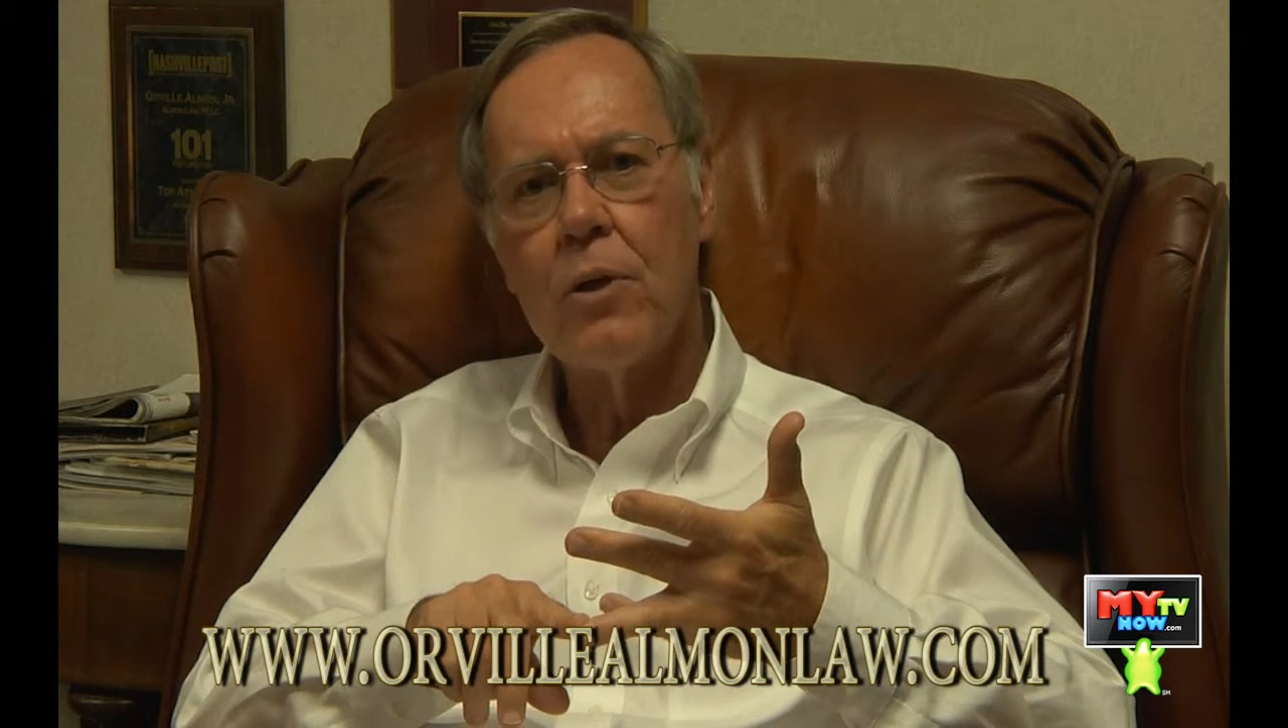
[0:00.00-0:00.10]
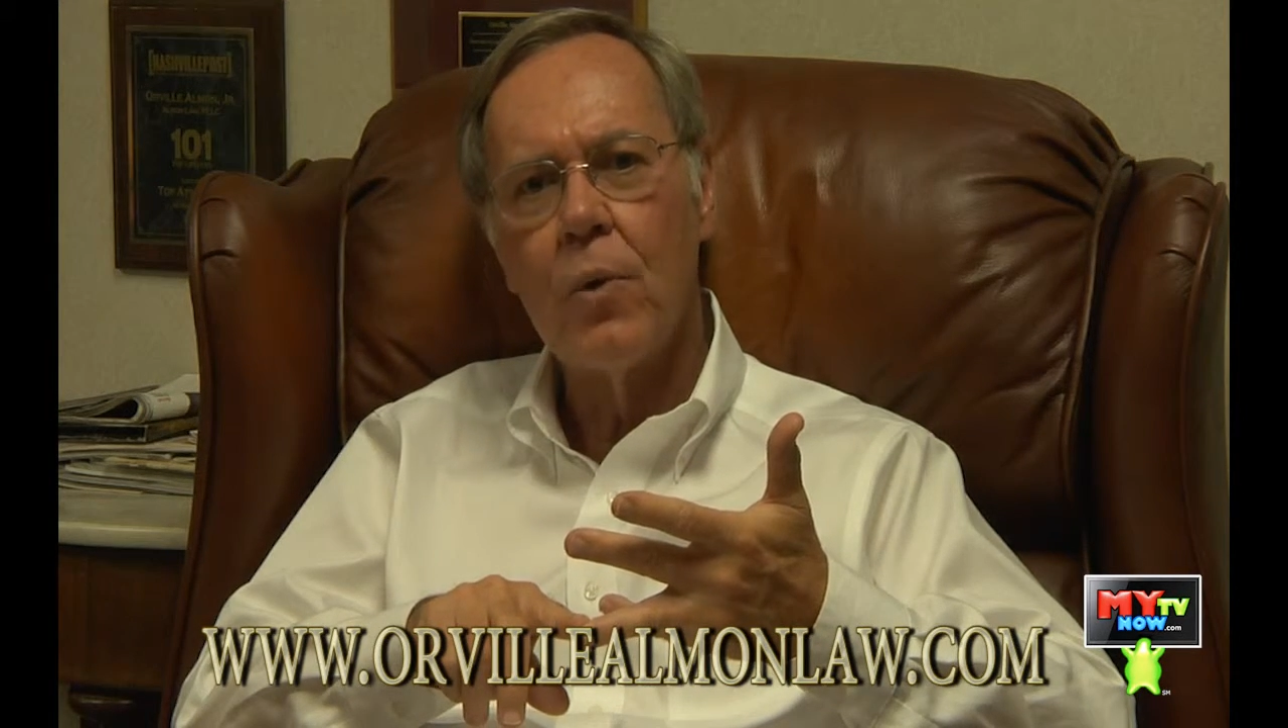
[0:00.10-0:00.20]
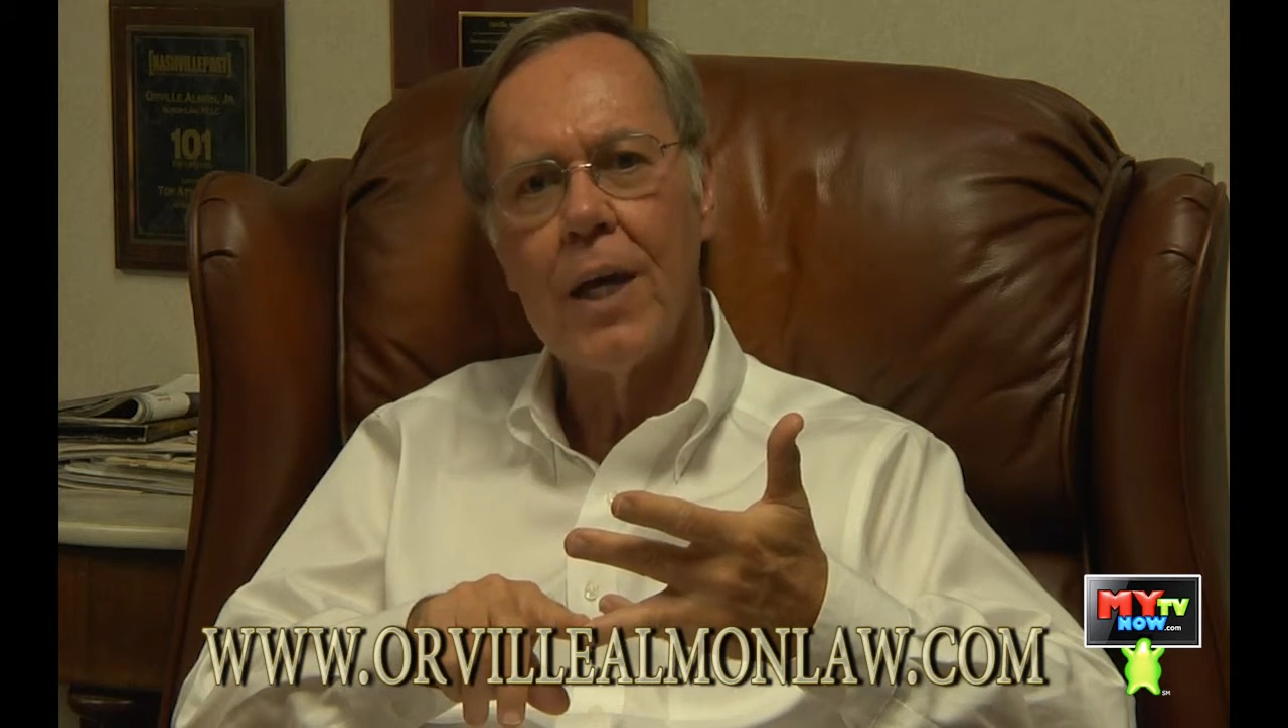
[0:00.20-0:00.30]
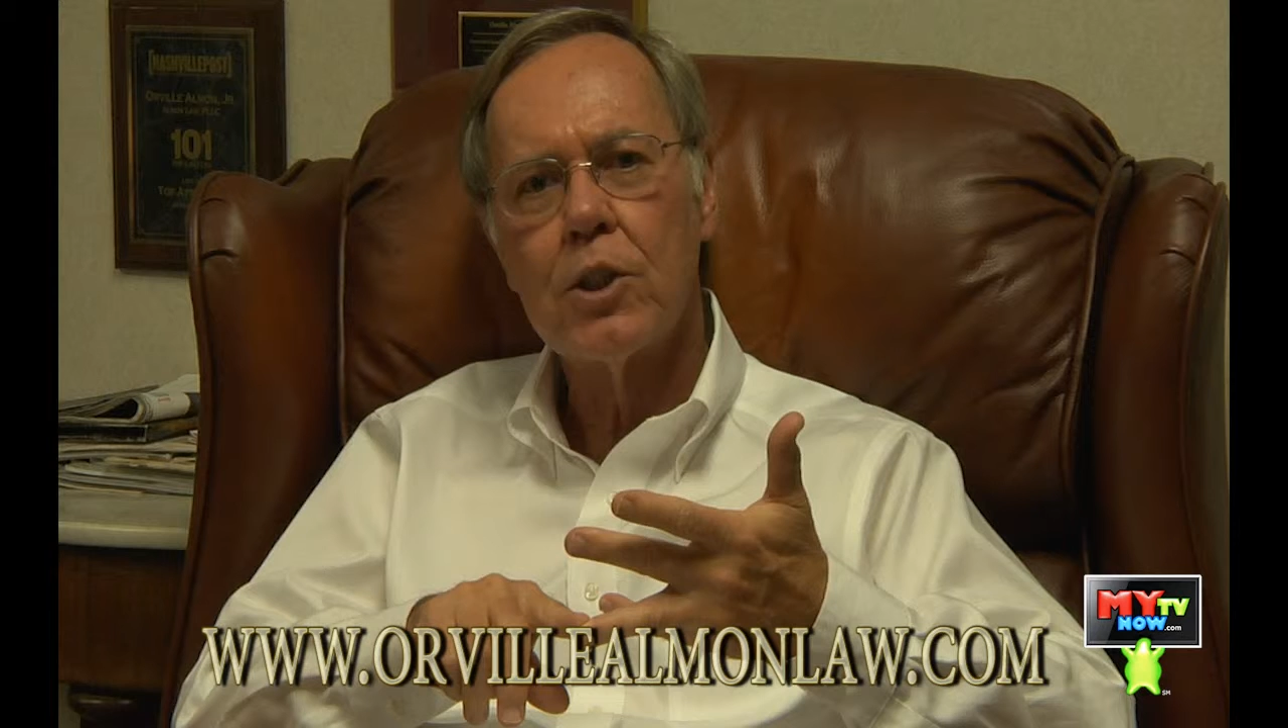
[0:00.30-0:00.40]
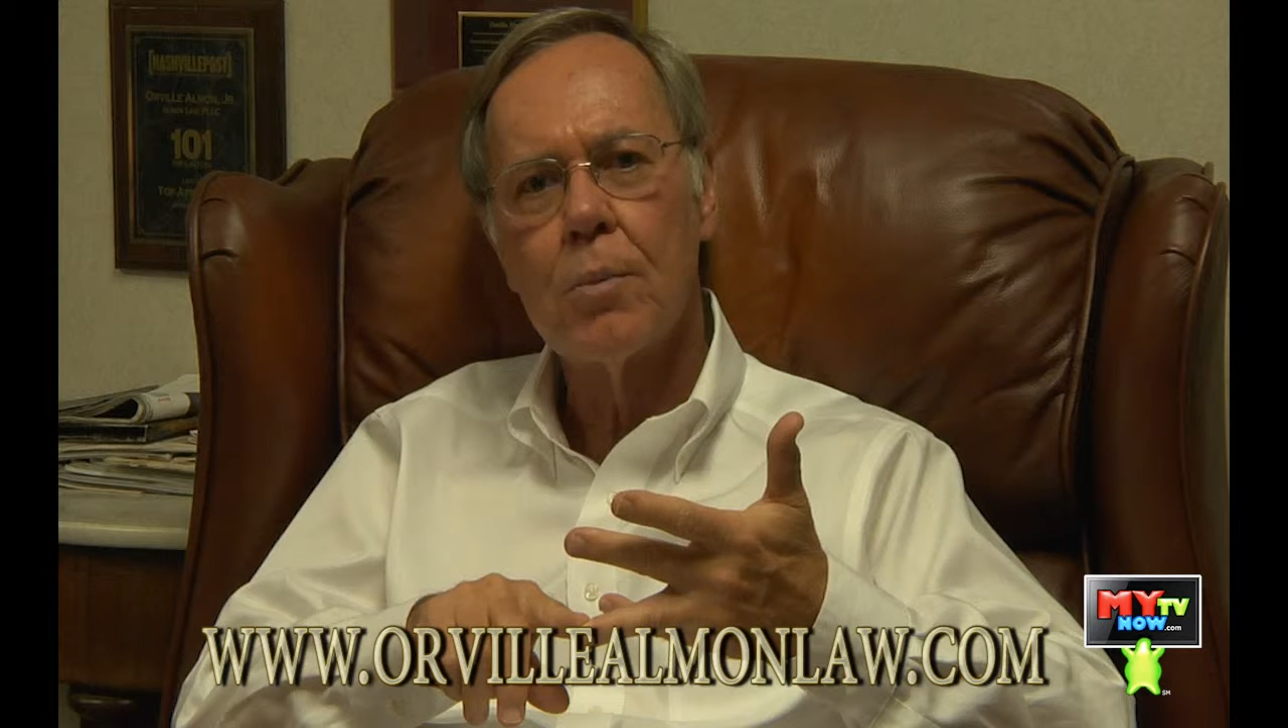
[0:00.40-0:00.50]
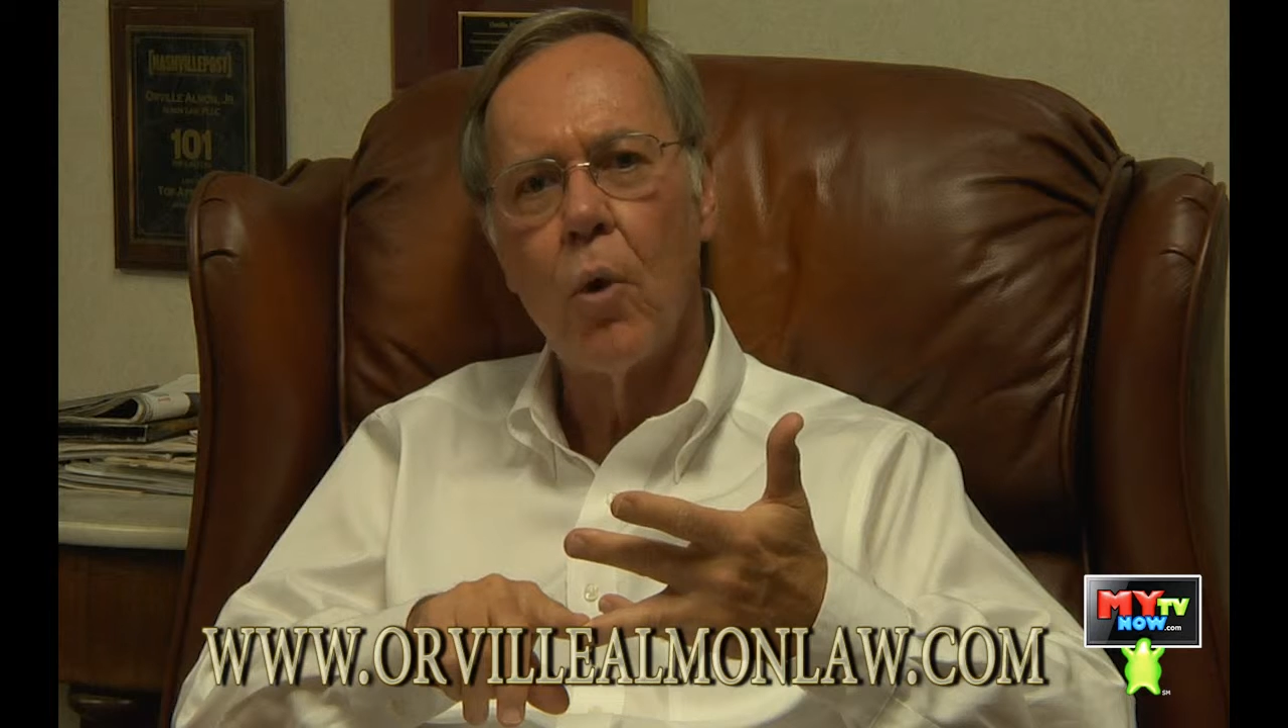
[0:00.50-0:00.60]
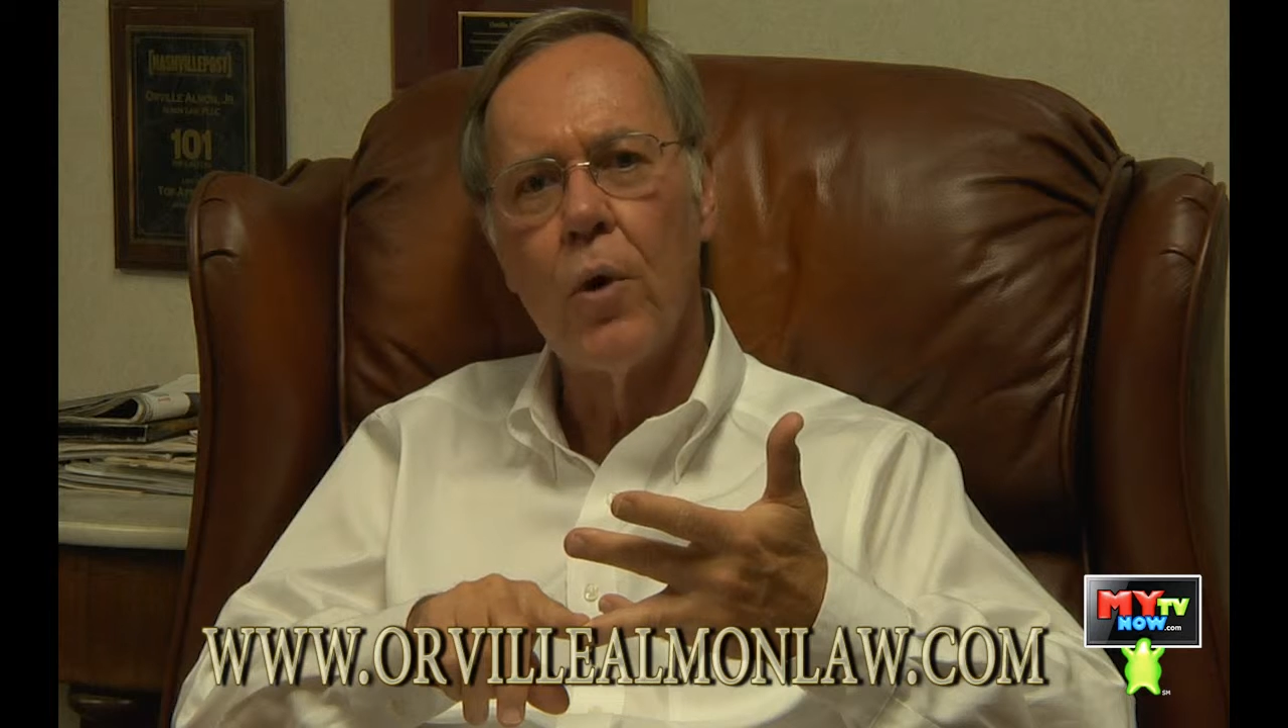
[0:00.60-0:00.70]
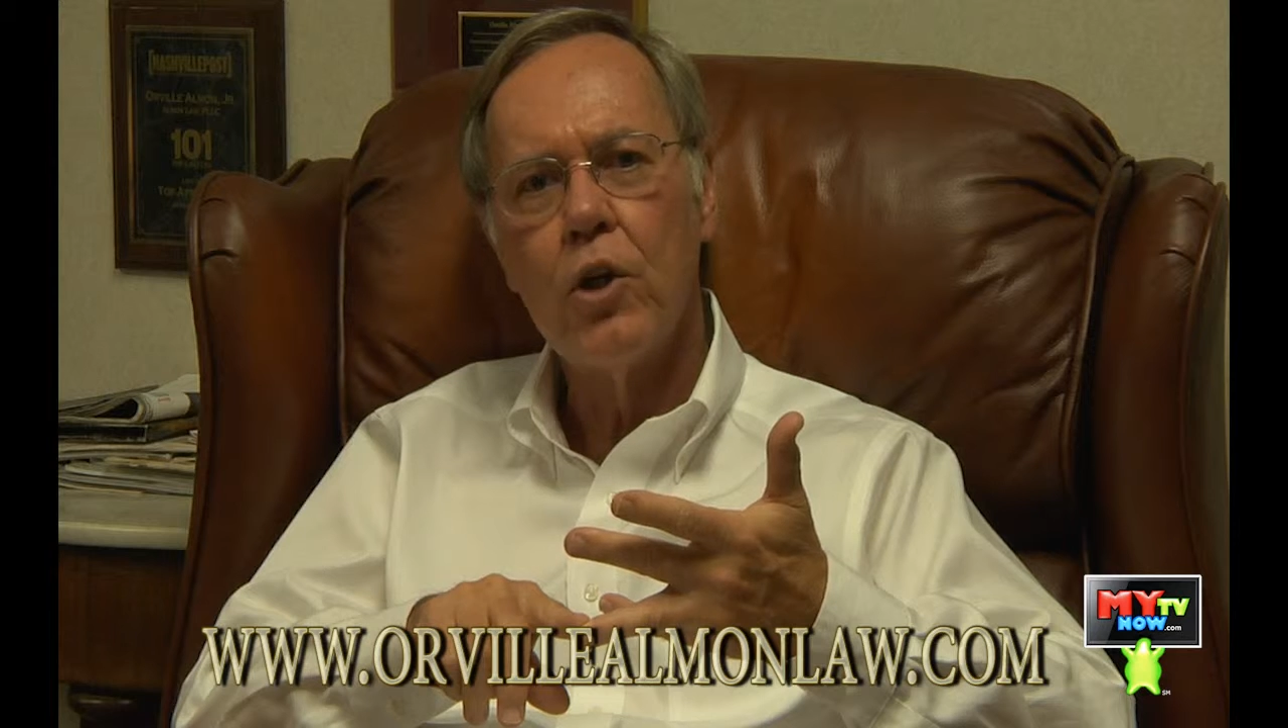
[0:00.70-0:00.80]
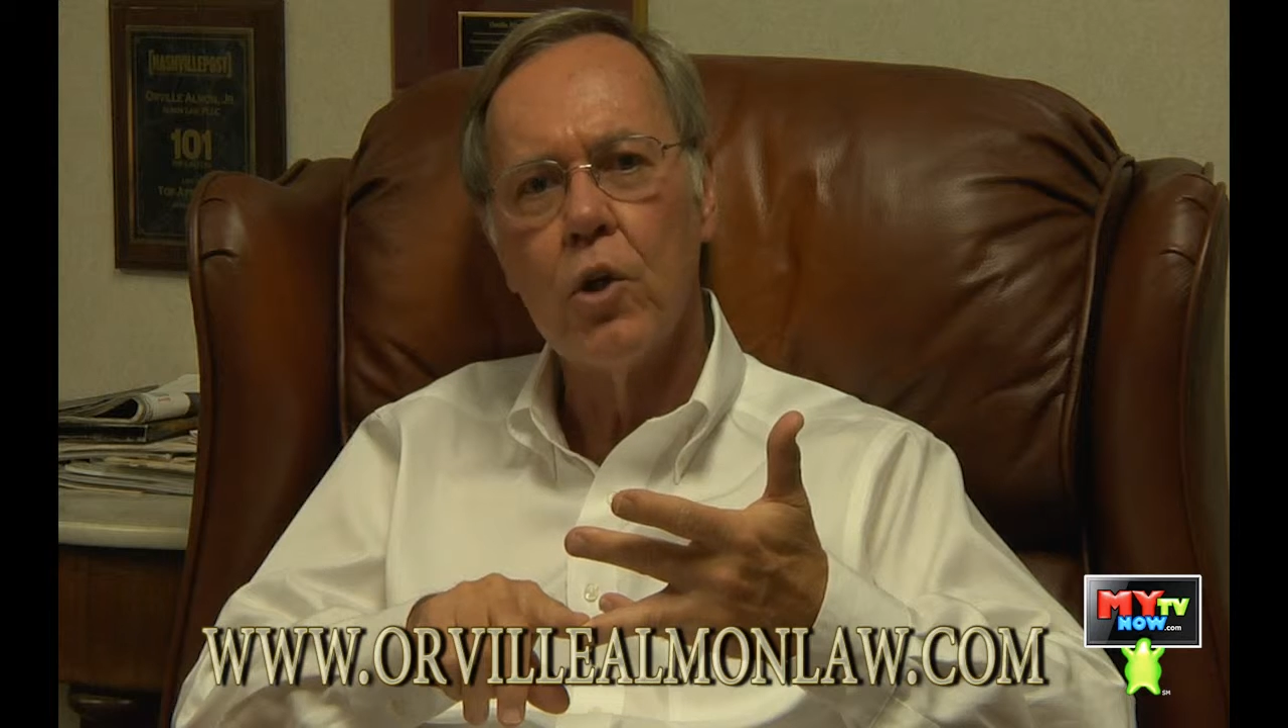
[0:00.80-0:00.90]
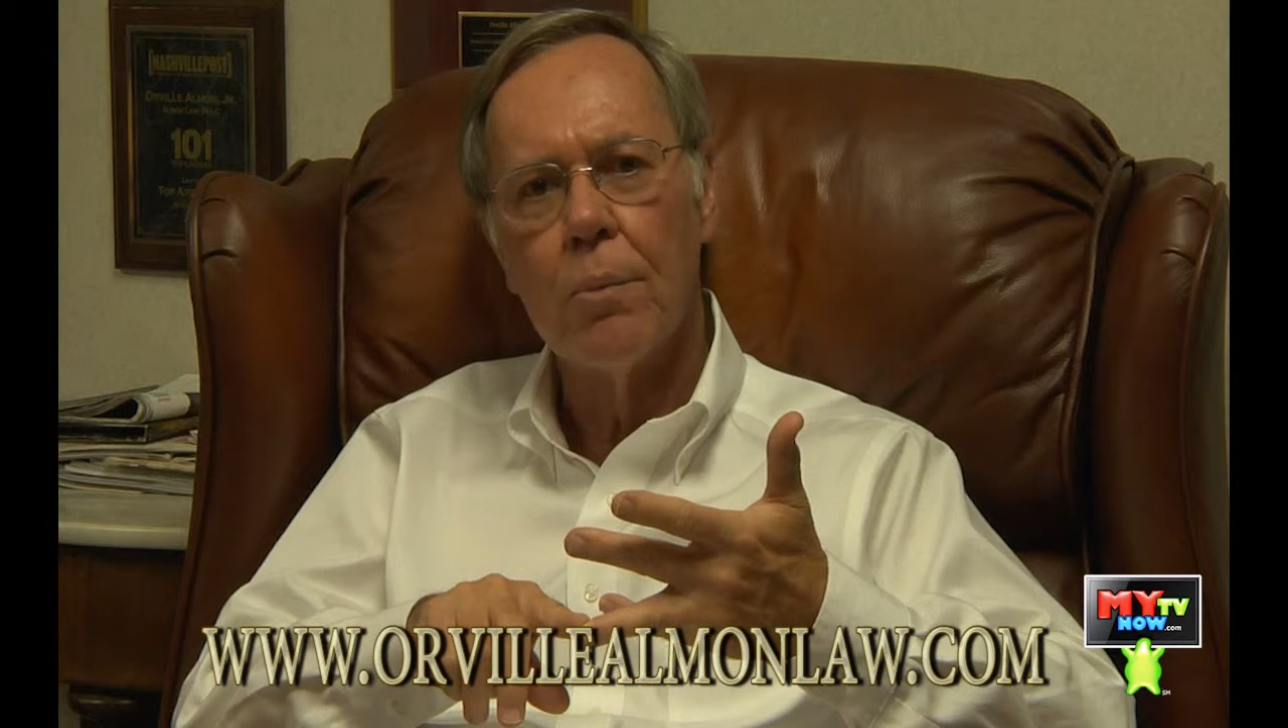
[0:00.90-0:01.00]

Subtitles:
to exploit your